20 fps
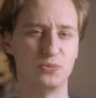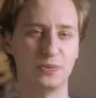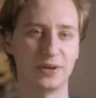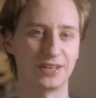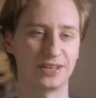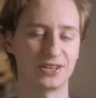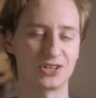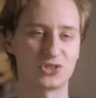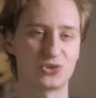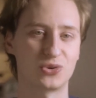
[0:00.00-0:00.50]

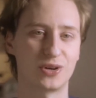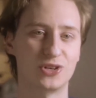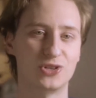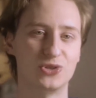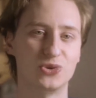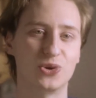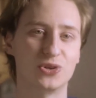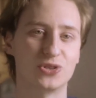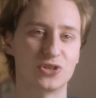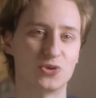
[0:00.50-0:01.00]
making strange
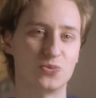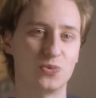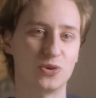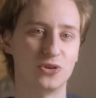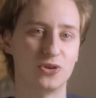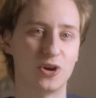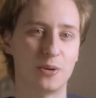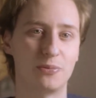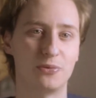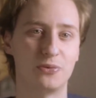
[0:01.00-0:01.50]
noises when
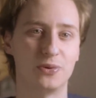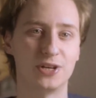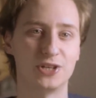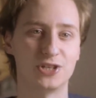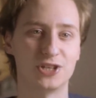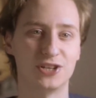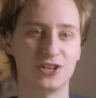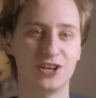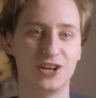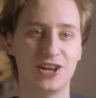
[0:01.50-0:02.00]
in
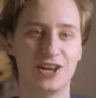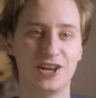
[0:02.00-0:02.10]
operation,